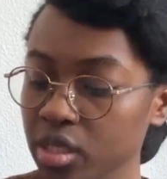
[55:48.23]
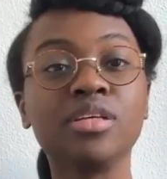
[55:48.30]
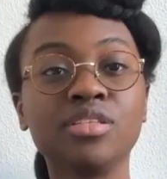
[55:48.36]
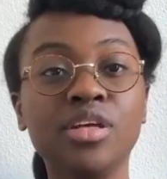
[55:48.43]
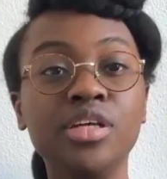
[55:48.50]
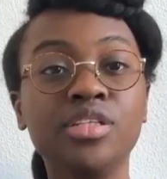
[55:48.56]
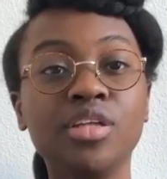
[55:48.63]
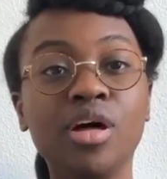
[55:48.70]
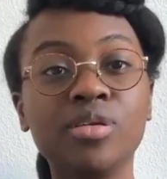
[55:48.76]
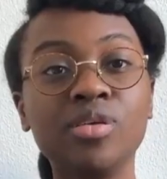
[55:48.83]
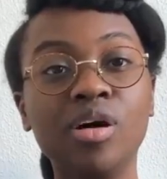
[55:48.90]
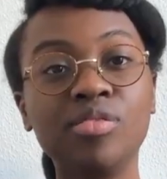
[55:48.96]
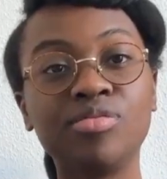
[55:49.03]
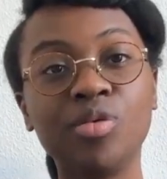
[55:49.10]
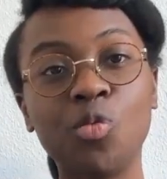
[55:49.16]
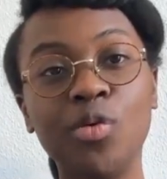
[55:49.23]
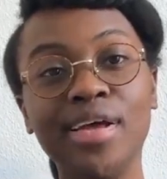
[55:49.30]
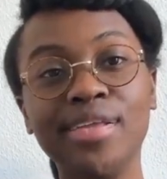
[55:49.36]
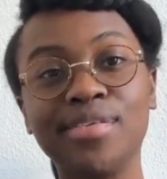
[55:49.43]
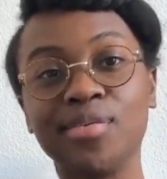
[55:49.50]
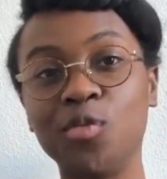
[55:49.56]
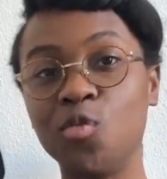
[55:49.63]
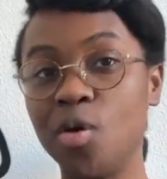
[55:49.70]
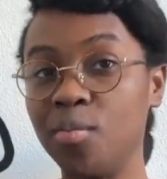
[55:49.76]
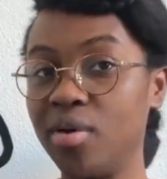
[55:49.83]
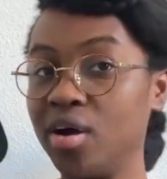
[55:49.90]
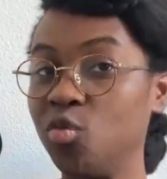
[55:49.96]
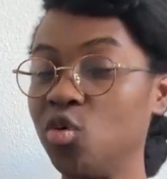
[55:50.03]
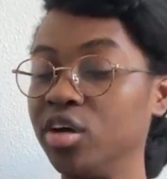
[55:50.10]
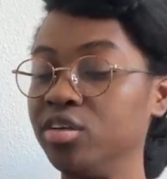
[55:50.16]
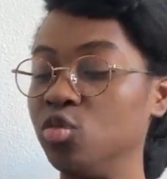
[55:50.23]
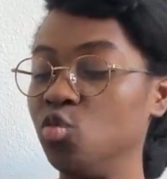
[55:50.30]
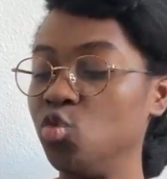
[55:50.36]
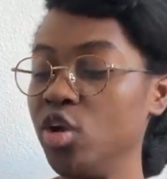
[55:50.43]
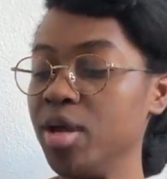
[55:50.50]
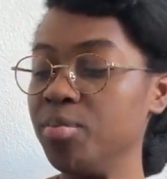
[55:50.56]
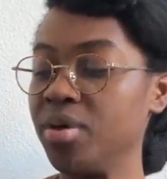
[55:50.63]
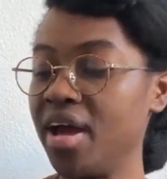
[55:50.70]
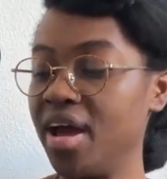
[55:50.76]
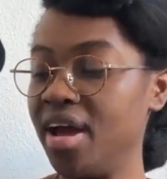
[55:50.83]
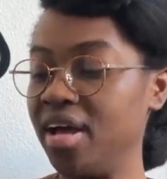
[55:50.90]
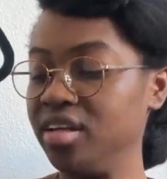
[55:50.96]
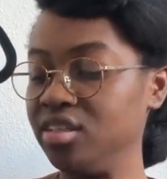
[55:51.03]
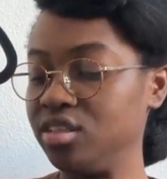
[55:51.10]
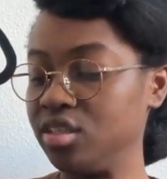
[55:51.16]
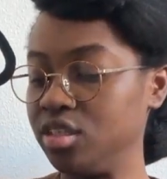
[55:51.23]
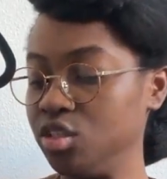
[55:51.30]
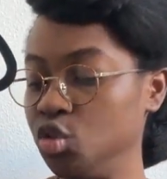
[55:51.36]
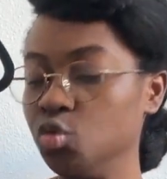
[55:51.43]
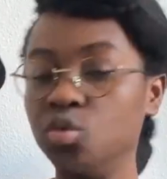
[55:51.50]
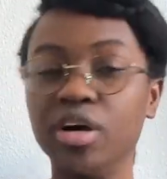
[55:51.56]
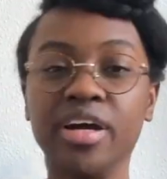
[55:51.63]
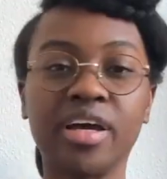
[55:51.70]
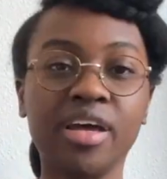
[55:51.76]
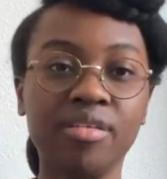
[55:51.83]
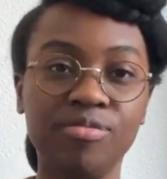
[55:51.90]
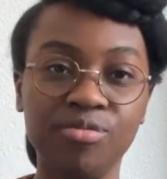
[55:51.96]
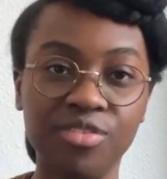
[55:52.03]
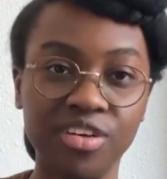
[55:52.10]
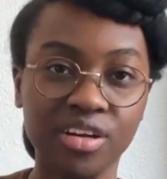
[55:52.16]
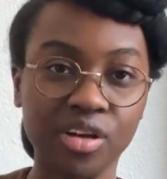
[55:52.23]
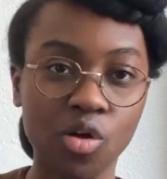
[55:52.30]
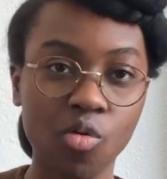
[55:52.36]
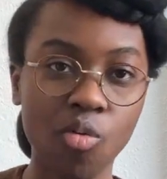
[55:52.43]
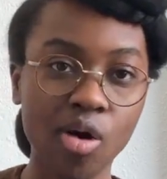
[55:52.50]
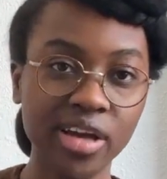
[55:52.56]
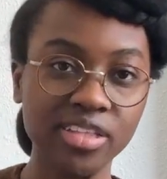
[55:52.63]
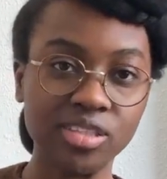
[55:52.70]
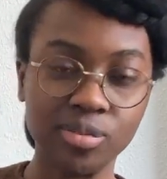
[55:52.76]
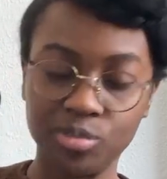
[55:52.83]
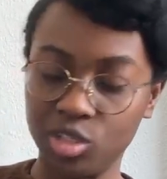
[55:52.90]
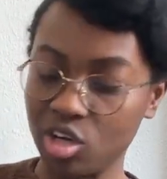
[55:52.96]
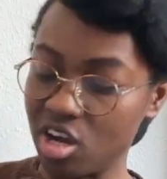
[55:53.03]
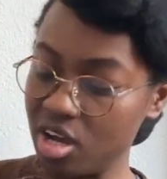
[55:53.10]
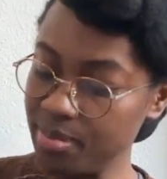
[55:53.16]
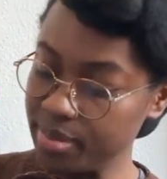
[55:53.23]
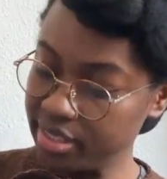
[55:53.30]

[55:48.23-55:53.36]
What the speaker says: So you start off with 1 by 1 rib and you work it for quite some time.